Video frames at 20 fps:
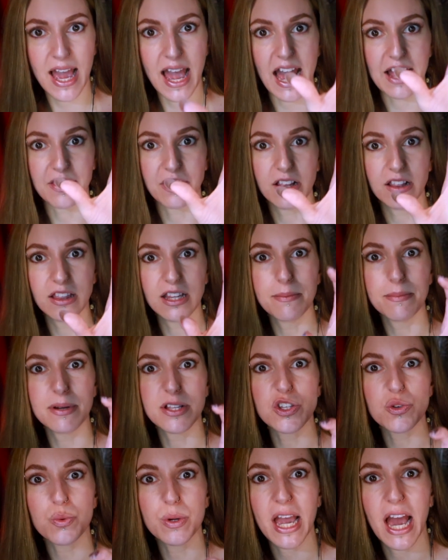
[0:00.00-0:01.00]
And the
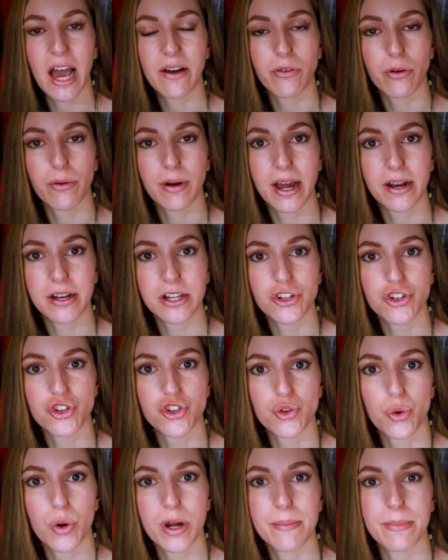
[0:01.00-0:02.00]
limits we have around
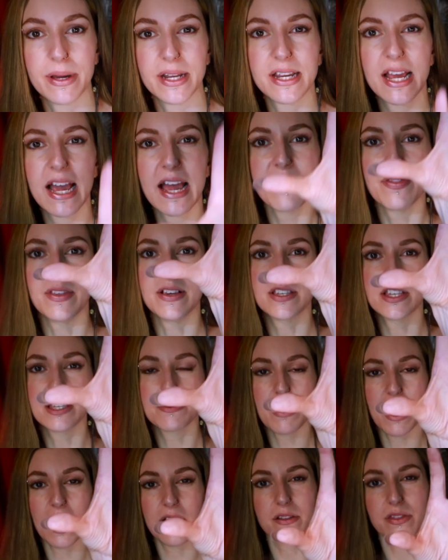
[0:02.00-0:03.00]
enjoyment. This is
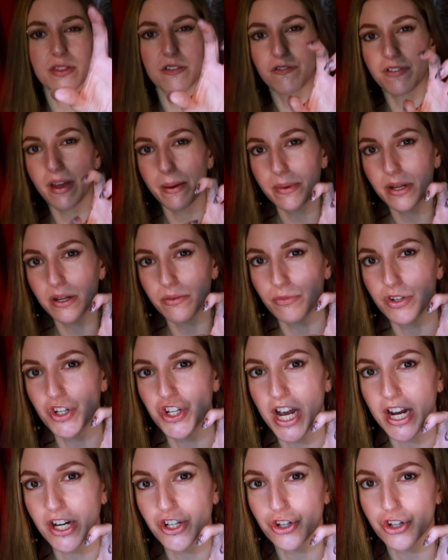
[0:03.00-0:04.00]
part of the feminine
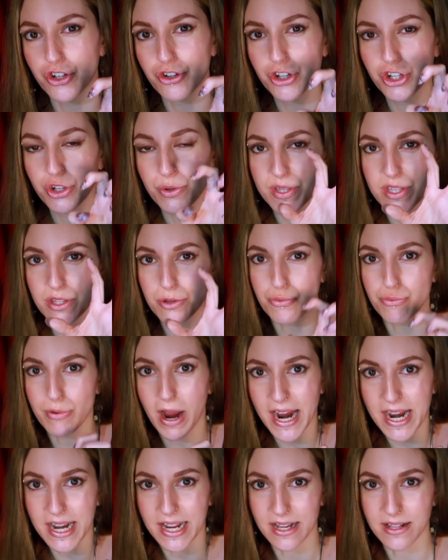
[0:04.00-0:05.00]
rejection too, is the
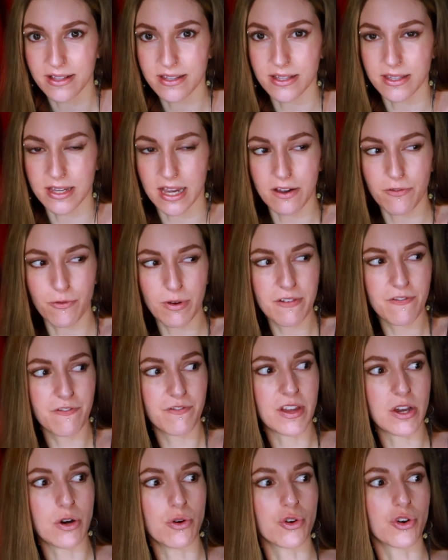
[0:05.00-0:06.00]
radiance. It's like if we
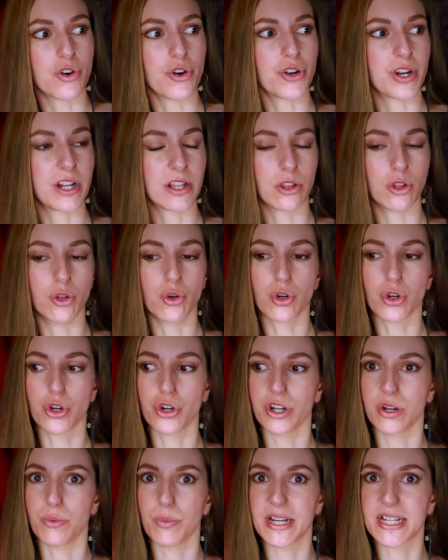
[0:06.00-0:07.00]
feel good and look
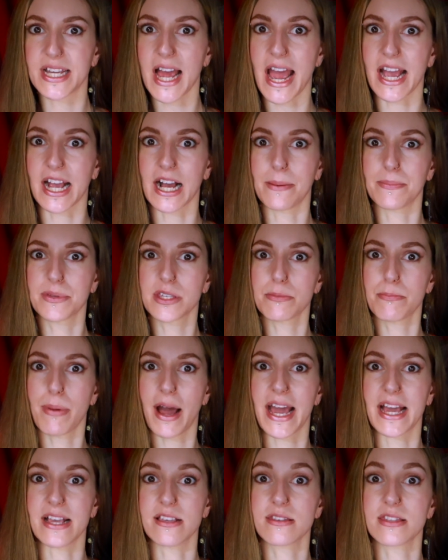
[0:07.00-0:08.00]
good and we take up
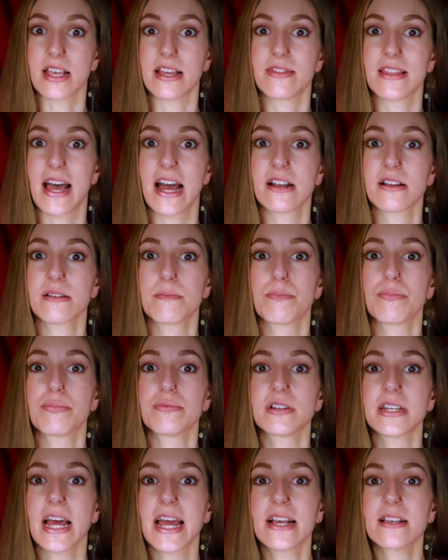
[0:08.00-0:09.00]
space, then that
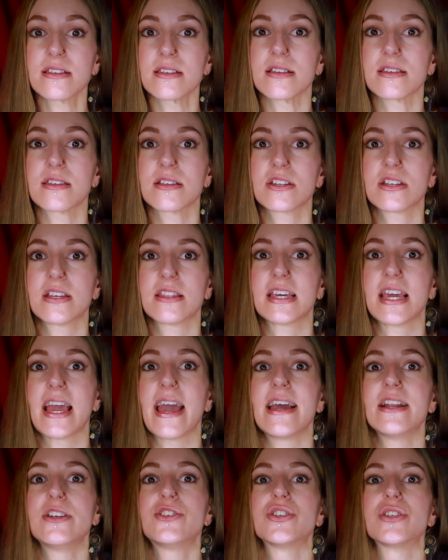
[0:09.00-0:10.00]
takes us to the
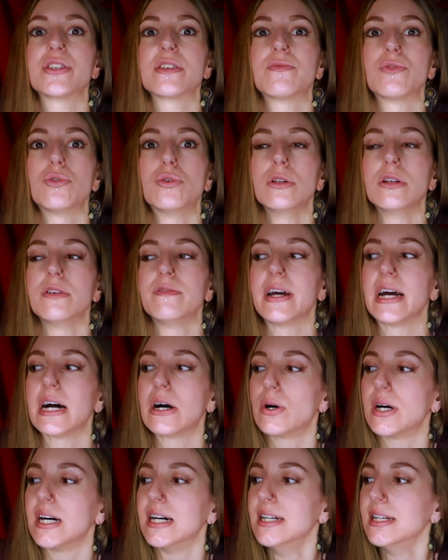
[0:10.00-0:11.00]
edges of all of
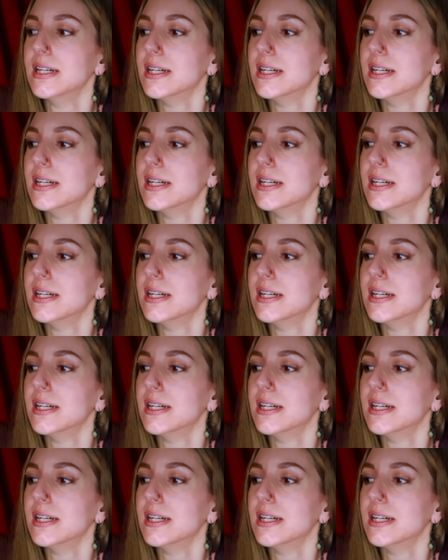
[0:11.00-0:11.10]
our